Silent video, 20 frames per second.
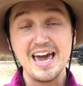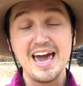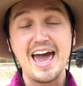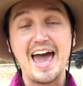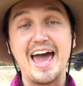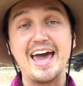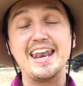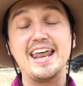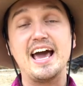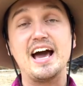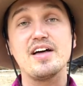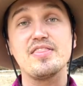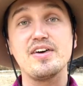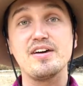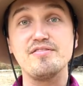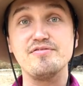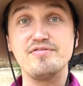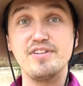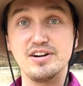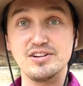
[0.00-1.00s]
and how they
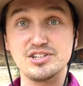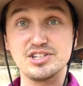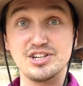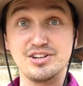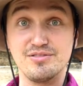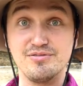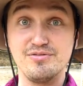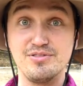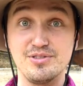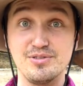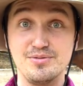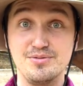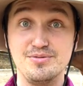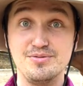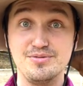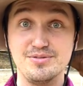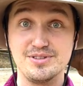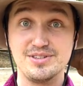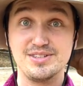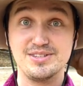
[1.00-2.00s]
function for the
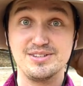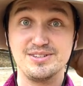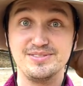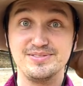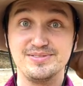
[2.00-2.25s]
horse.